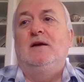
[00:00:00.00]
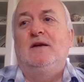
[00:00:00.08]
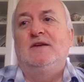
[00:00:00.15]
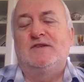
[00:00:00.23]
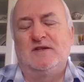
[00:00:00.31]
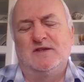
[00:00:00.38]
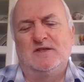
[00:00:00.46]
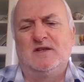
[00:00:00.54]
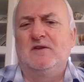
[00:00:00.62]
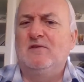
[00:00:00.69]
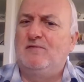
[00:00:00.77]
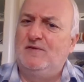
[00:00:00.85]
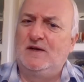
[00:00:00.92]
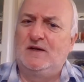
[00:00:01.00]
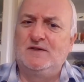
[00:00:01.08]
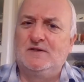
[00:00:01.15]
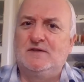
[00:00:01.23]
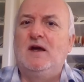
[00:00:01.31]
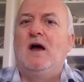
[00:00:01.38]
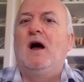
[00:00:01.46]
It's just that the
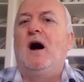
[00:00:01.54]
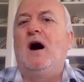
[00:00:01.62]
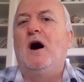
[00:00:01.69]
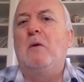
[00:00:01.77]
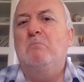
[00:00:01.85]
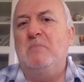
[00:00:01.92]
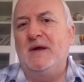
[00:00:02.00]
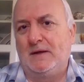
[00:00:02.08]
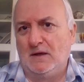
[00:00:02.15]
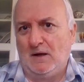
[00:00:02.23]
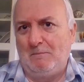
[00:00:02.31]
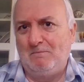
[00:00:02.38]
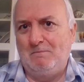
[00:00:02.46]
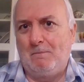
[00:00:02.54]
figures are bigger.